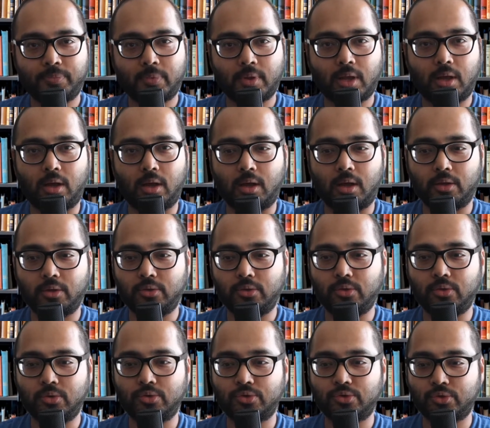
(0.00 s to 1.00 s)

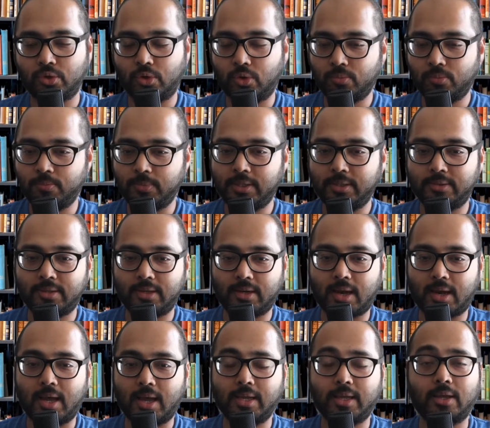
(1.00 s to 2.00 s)
You showed me that
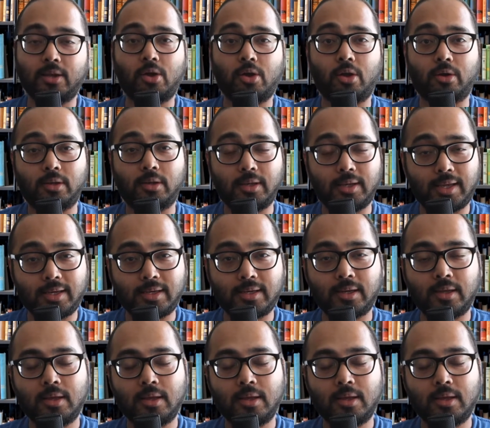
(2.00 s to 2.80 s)
I cannot let